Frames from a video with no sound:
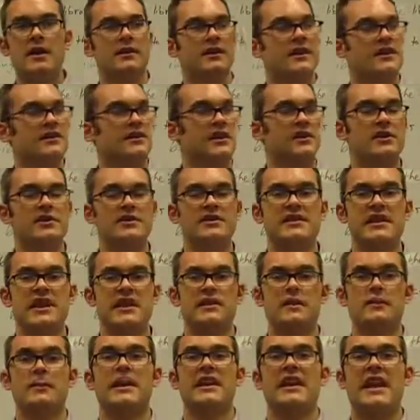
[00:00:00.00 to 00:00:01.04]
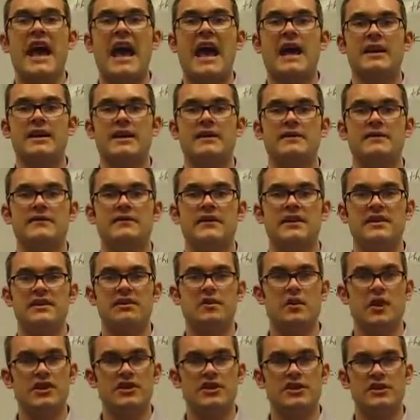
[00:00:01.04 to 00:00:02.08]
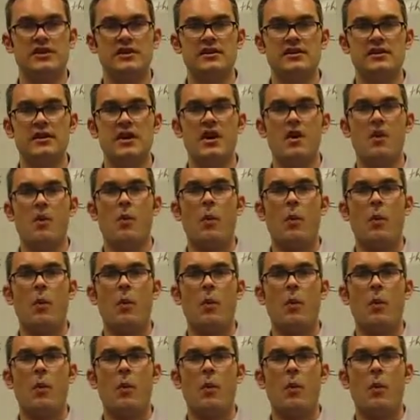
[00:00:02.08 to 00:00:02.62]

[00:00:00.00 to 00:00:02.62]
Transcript: Let's understand the mechanics of these questions,